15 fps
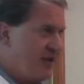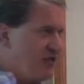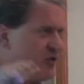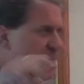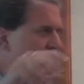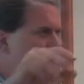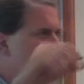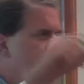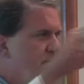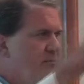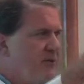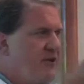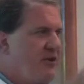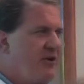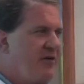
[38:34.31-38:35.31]
And sort
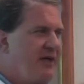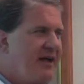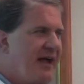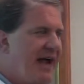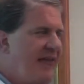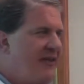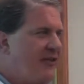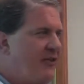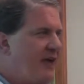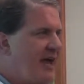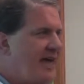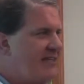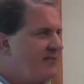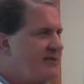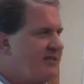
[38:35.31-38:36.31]
of, I think there
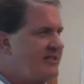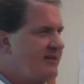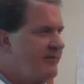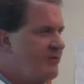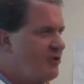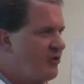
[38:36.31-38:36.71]
has to be some